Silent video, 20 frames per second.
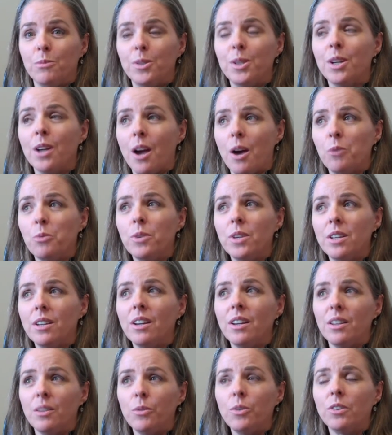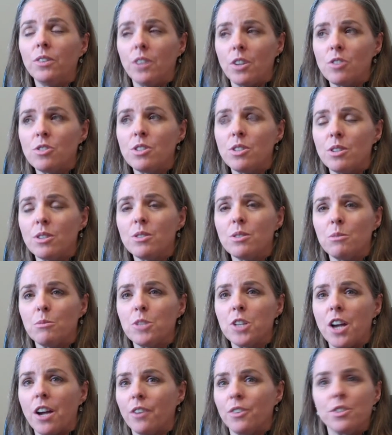yeah, there's still some
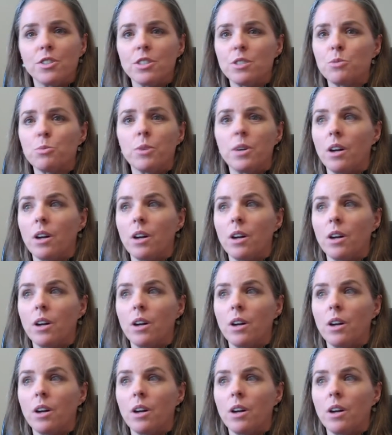challenges.